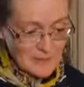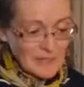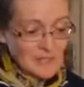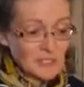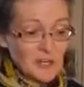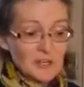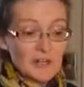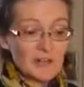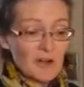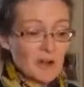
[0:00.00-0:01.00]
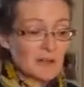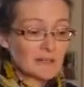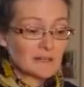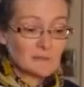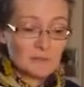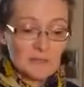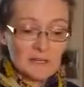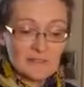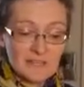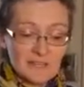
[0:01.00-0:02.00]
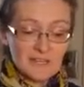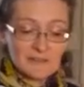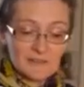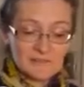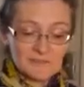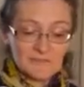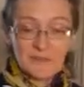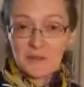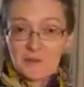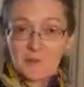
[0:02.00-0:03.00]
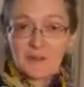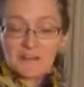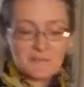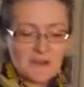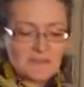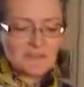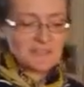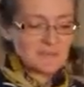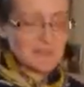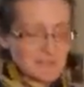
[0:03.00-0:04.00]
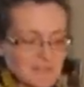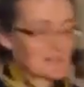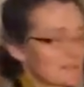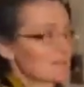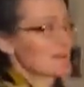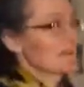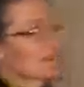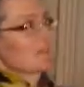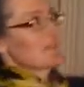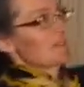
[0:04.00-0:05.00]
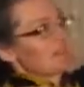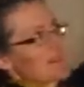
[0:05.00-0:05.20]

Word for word: I'm going to get started on putting this together. And when I've made this, I'm actually going to make it go like